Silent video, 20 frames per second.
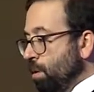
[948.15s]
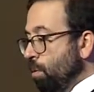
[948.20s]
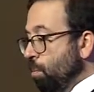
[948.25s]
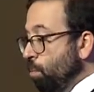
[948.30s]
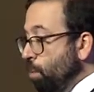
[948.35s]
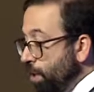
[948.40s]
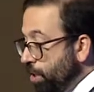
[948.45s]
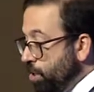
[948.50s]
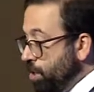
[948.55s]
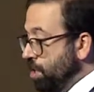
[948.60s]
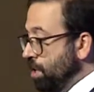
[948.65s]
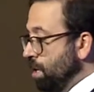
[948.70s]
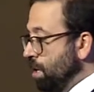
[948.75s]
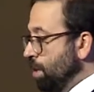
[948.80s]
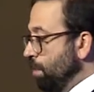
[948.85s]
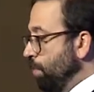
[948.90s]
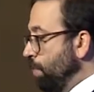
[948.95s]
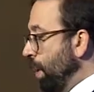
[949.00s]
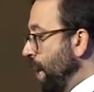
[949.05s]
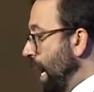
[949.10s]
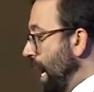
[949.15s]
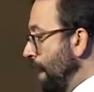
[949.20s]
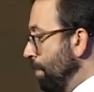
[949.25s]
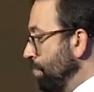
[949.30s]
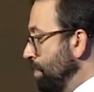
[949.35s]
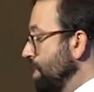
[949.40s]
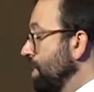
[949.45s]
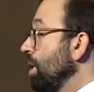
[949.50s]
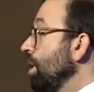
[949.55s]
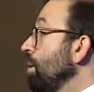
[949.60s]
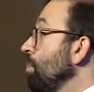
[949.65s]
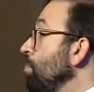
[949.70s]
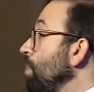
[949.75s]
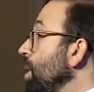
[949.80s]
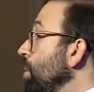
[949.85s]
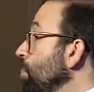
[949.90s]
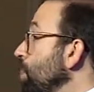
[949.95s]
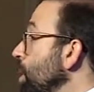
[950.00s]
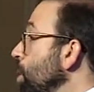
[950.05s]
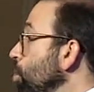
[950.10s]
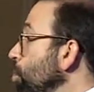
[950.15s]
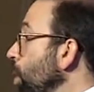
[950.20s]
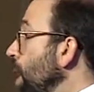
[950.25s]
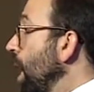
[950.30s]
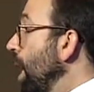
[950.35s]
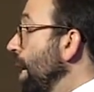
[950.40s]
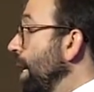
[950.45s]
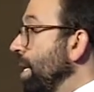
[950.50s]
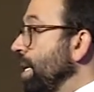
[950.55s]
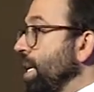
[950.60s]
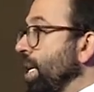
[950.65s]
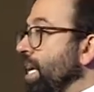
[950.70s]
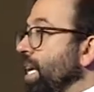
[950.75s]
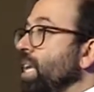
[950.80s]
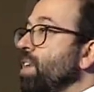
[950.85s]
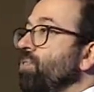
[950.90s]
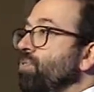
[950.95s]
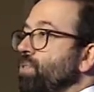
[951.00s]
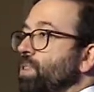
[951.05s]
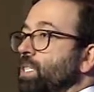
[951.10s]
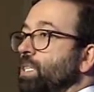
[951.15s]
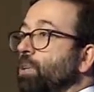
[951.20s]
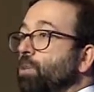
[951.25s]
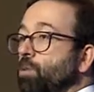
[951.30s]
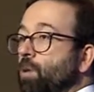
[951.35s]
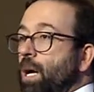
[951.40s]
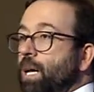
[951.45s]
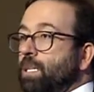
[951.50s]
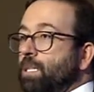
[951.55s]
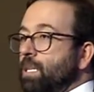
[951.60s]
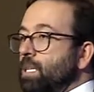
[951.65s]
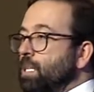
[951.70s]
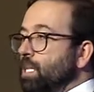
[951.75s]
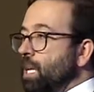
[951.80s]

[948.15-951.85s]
which perhaps may be why in fiscal crisis,